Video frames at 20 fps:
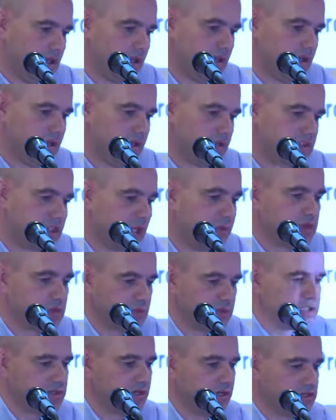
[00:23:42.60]
uh, some
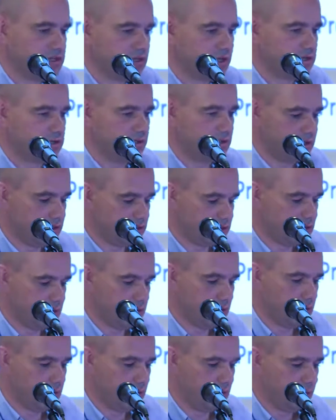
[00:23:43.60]
specialization in the
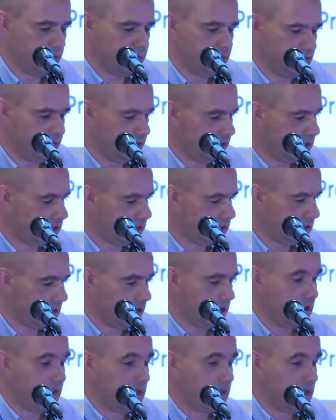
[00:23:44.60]
school libraries.